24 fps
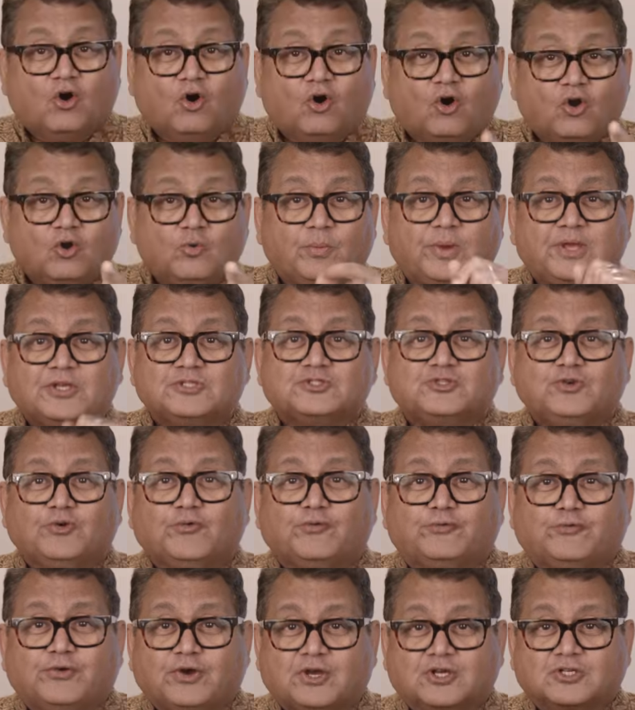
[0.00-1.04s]
always you
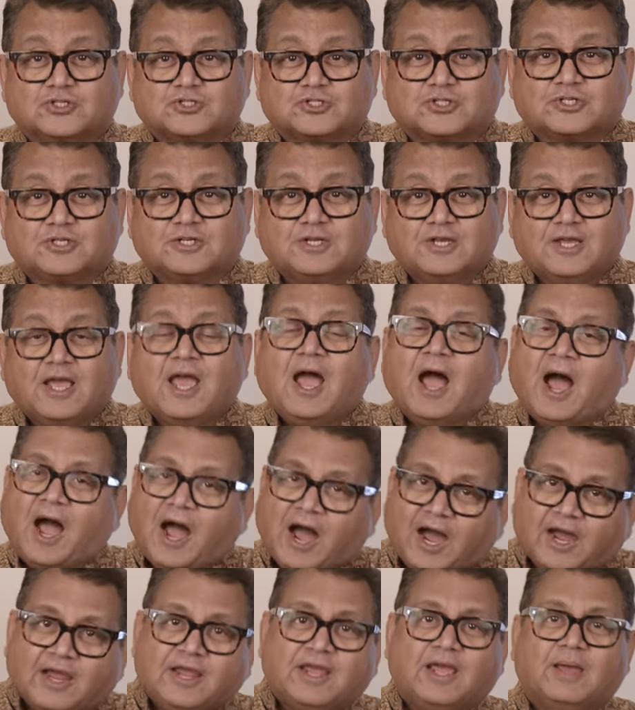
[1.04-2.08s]
first.
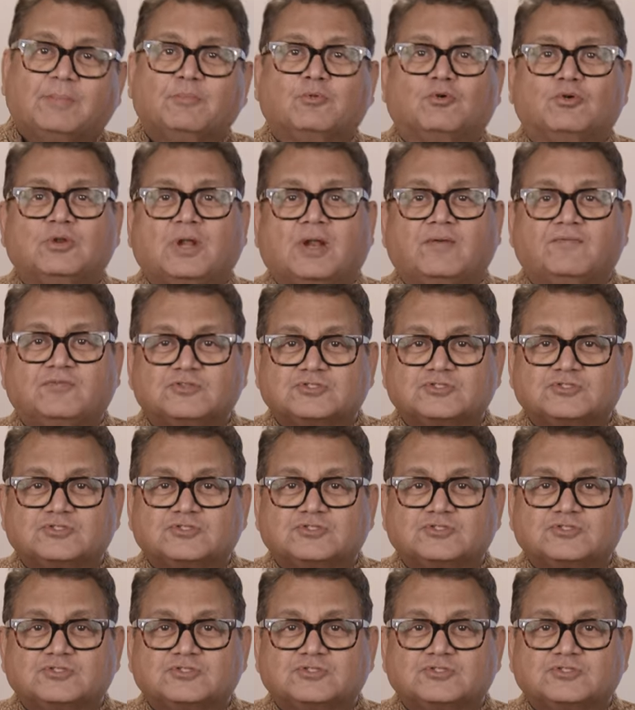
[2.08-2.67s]
I am Kunal